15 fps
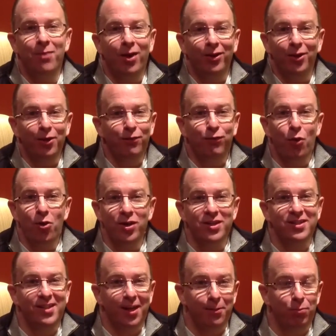Look forward to
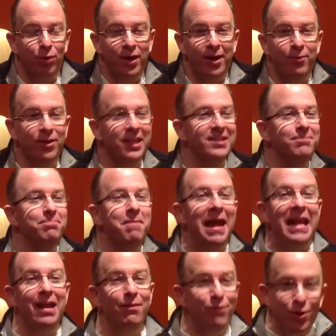celebrating with as
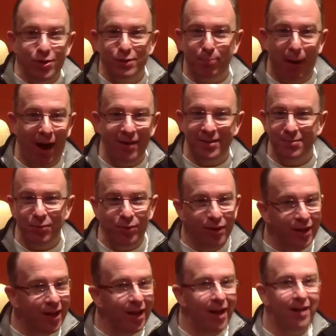many of you as possible.
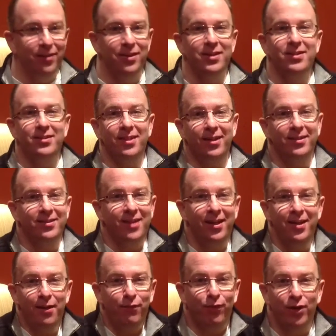This
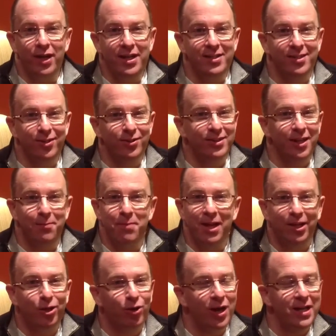Sunday for Easter, it's going to be
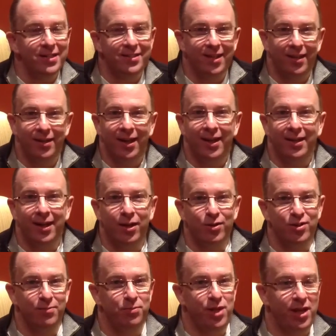a great Sunday. You're going to hear
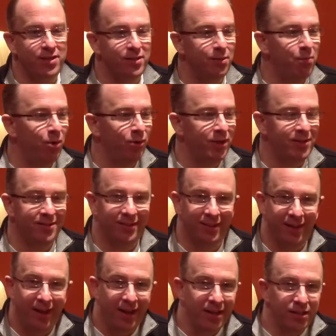some testimonies, and
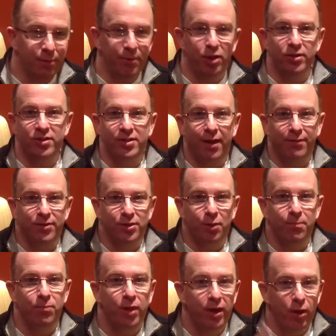it's going to be good stuff. So
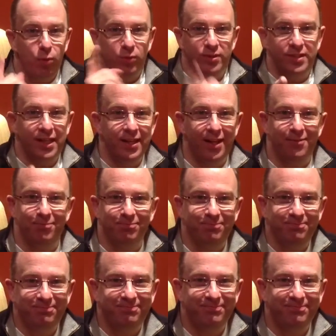we'll see you then.